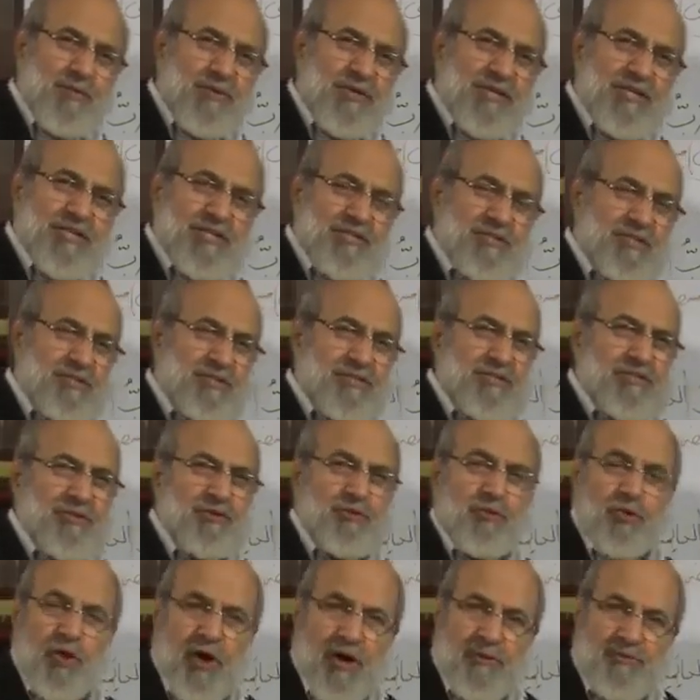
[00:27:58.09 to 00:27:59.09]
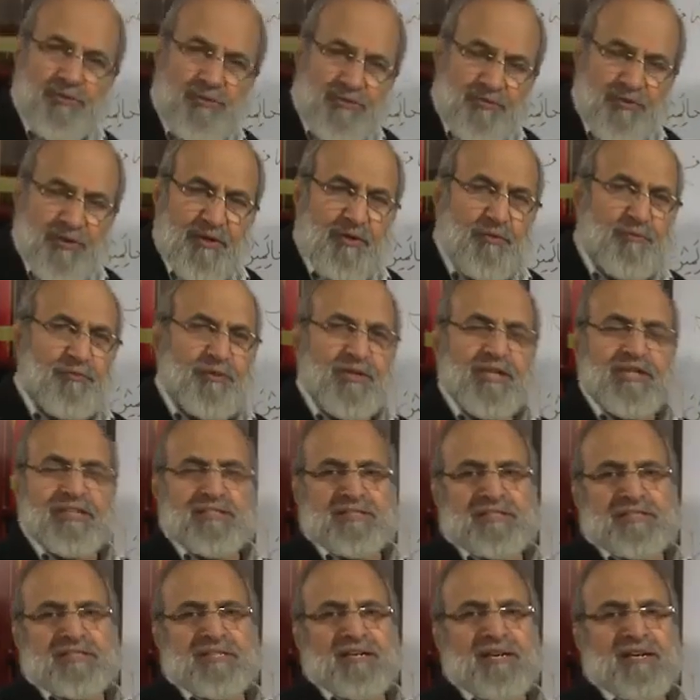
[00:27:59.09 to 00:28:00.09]
which drops one of
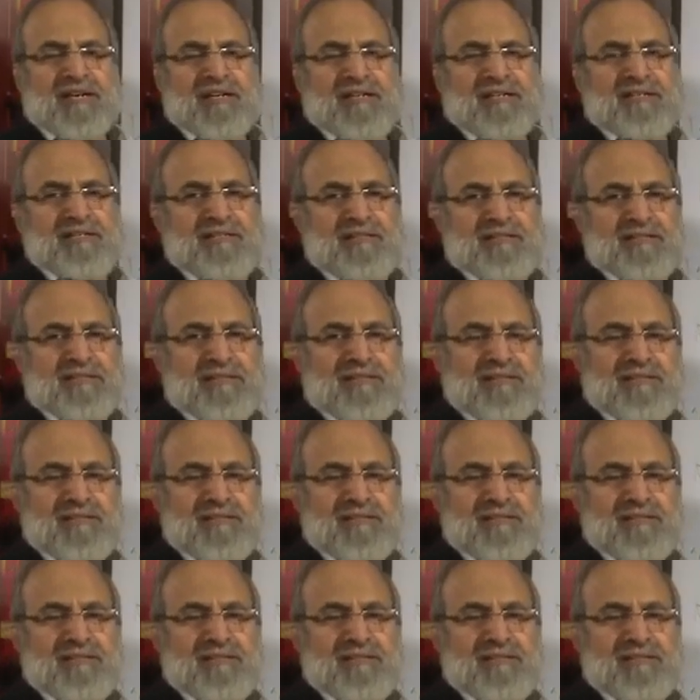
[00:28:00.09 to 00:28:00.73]
its harakat,